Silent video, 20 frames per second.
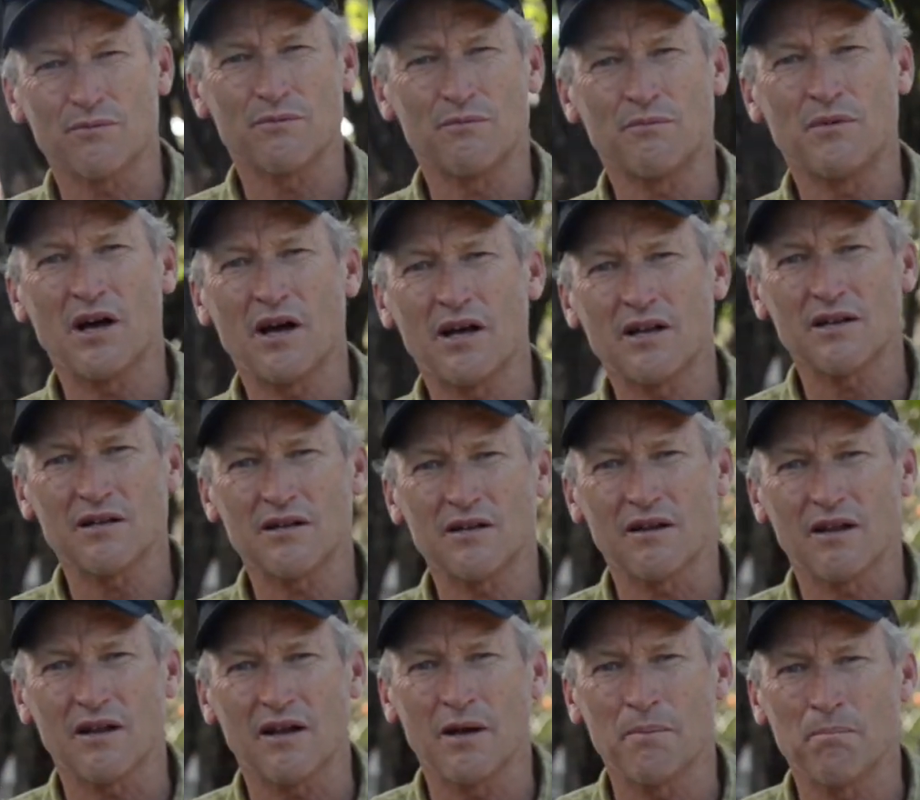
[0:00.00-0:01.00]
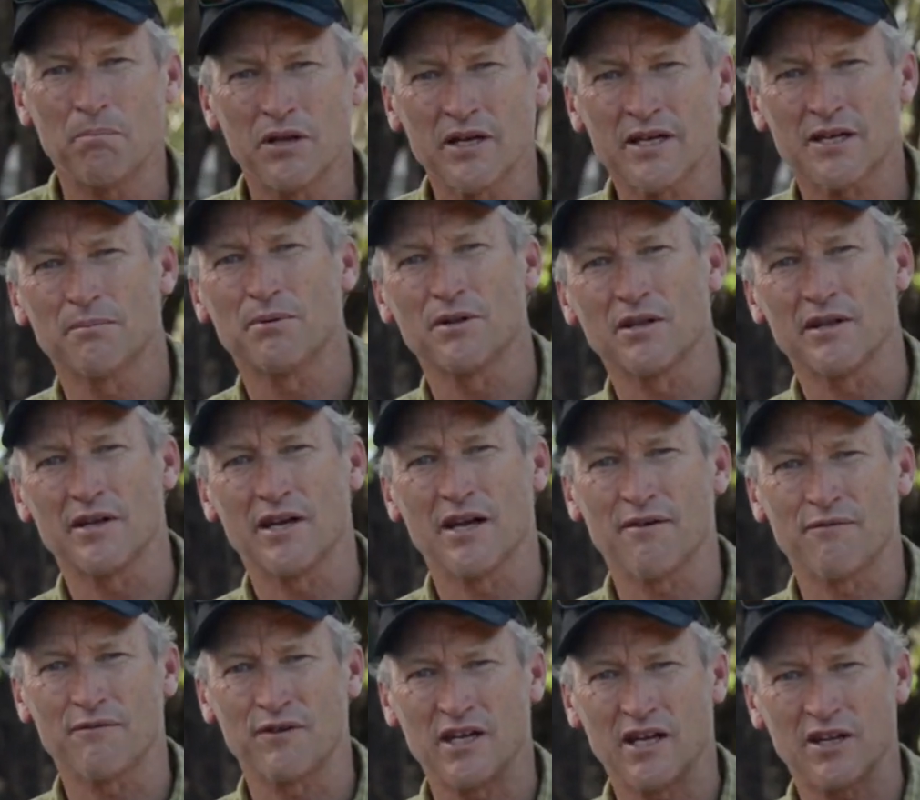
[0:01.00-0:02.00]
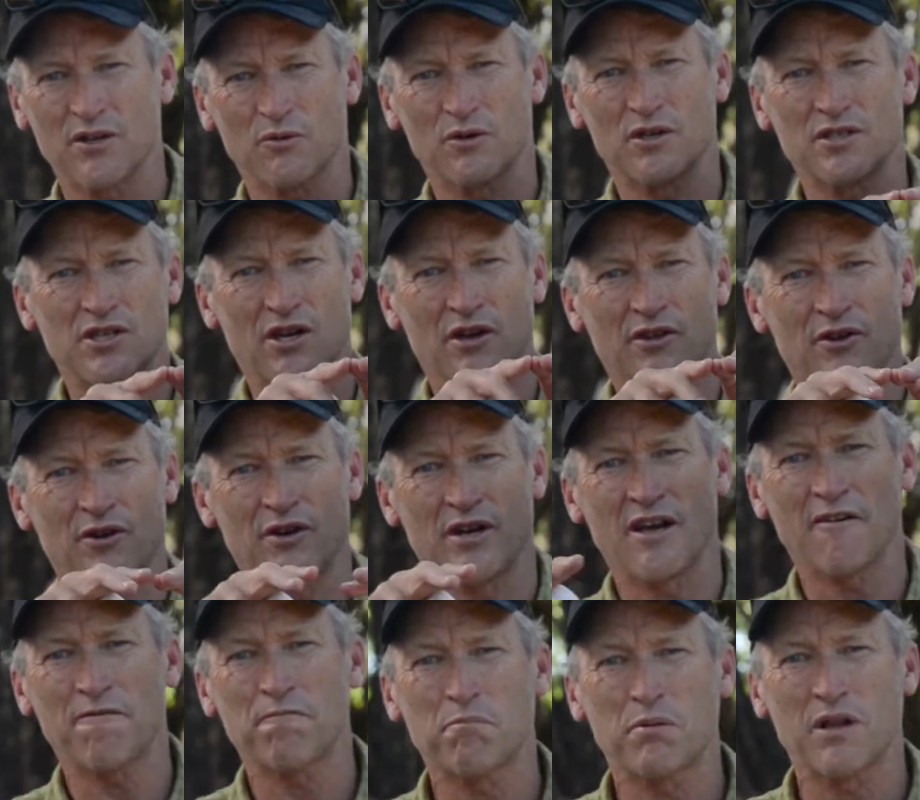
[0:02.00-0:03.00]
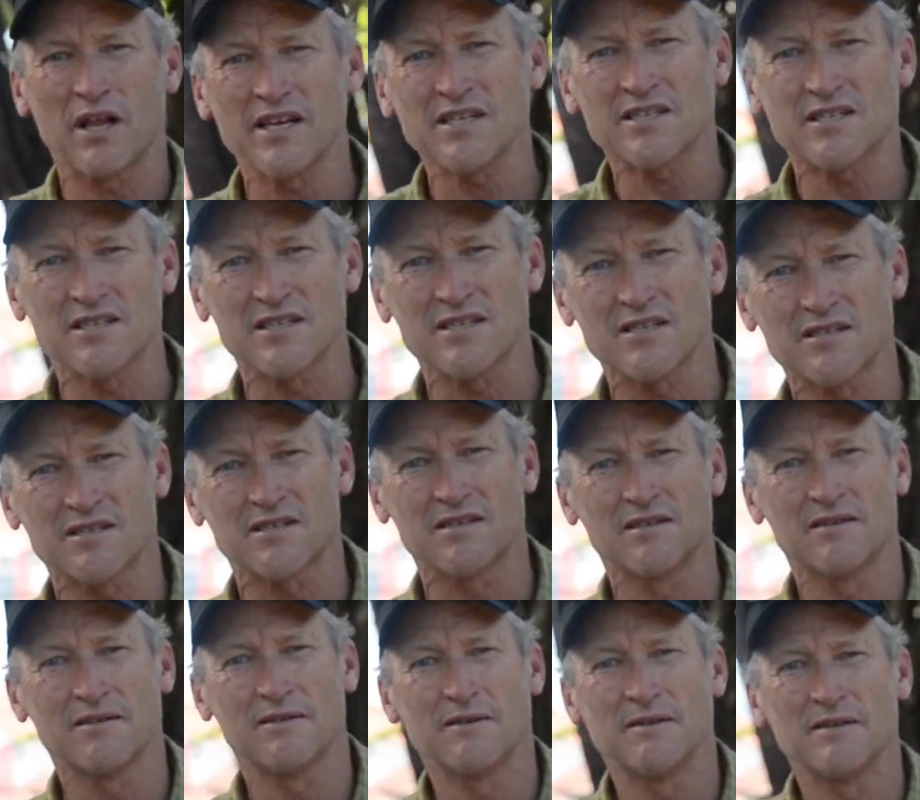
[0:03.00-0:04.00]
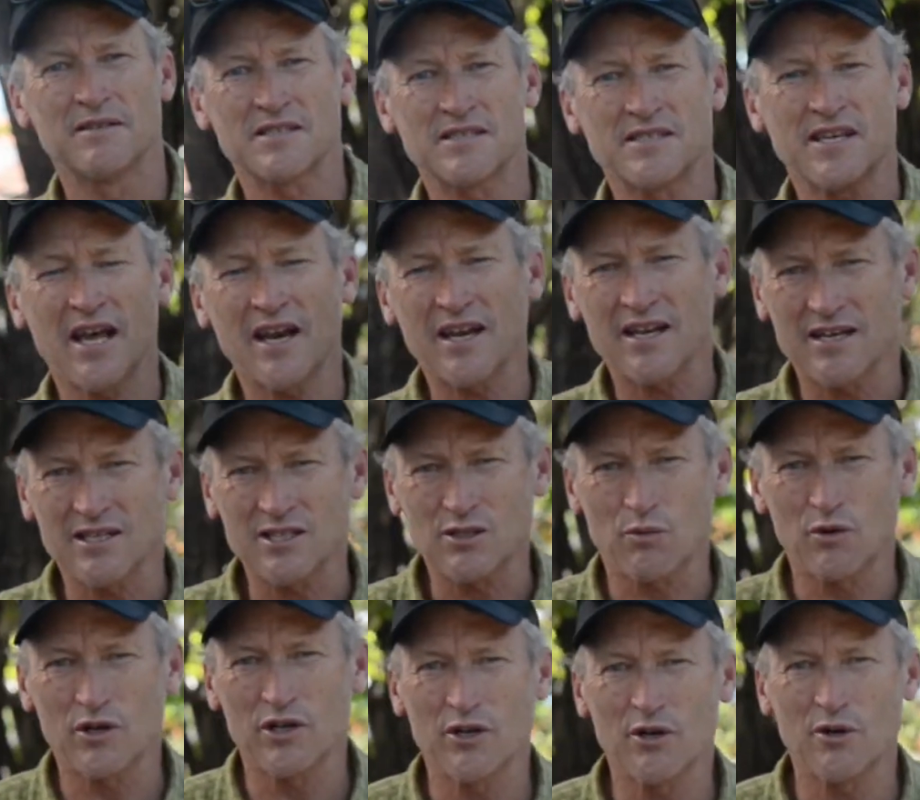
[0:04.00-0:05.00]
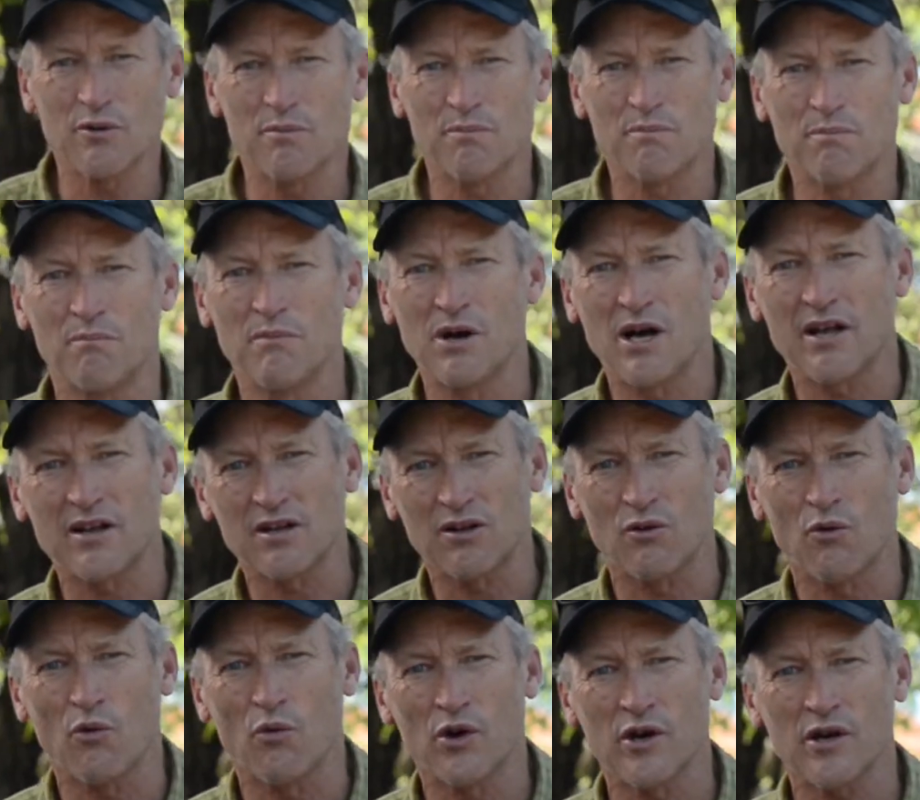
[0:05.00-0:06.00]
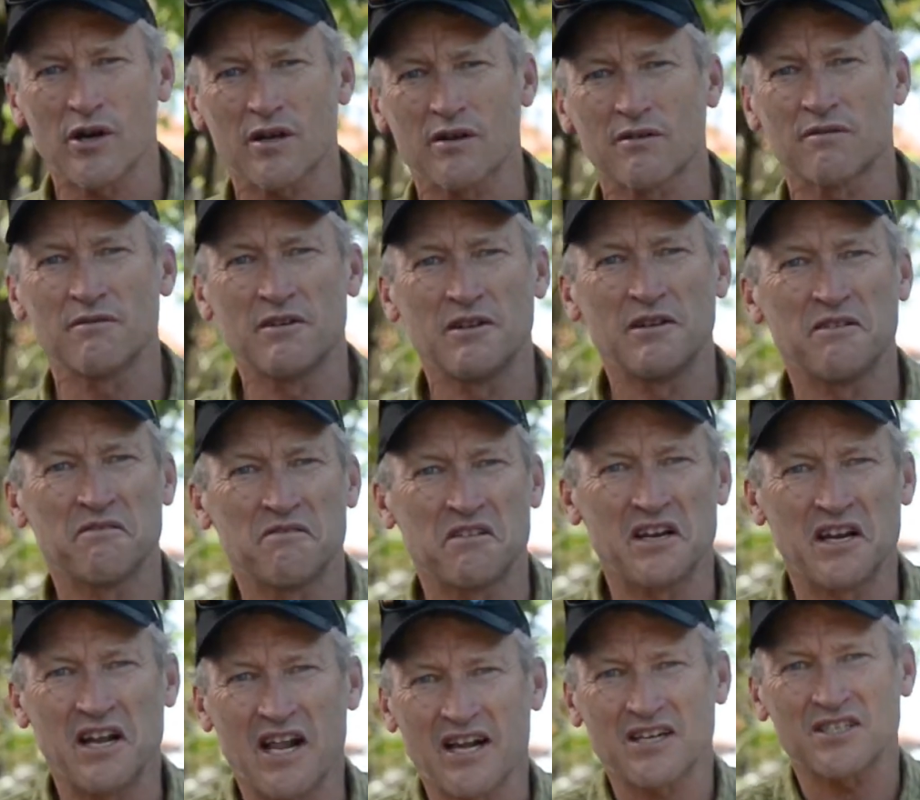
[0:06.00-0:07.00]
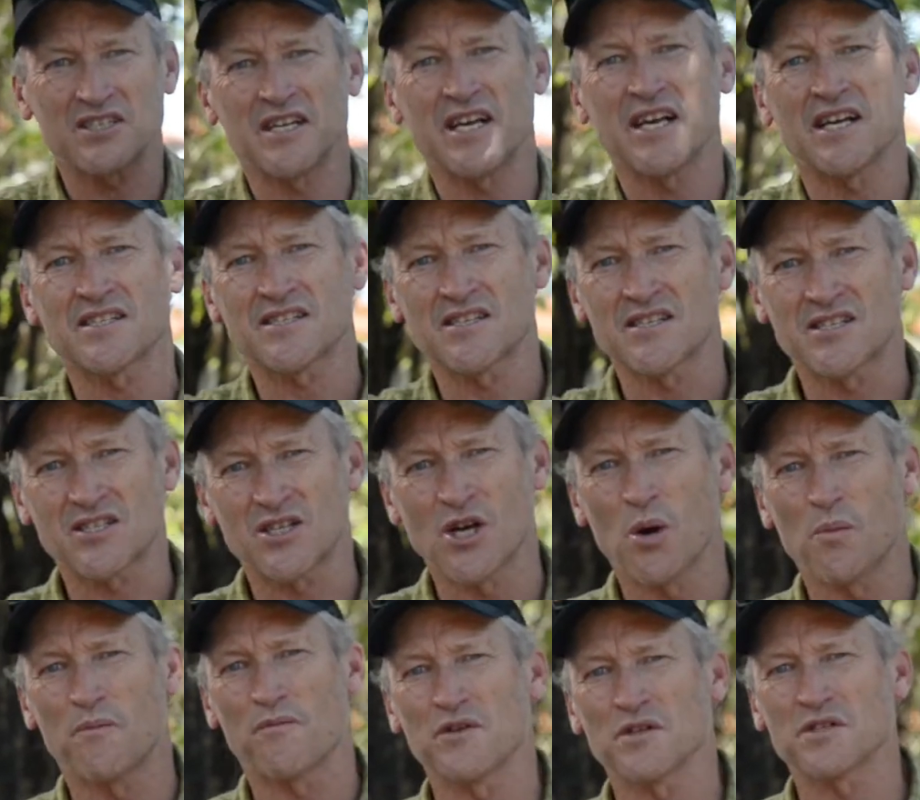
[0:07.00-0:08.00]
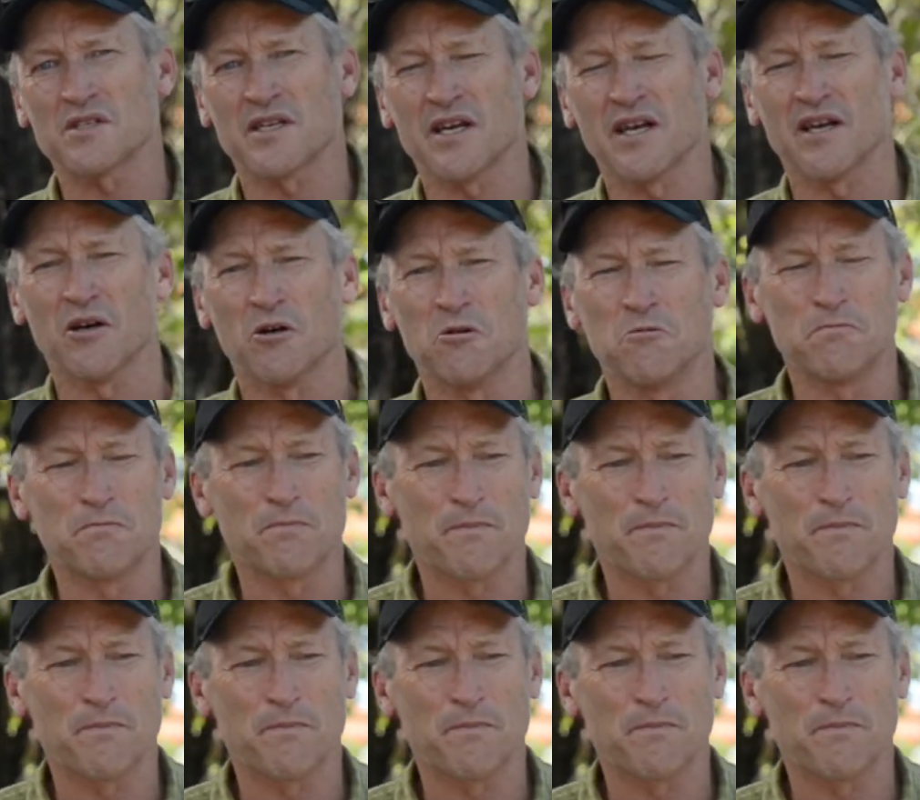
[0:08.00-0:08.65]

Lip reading: model applicable enough? In other words, are there enough places, settings, where your model will work that it actually has the scope for scale?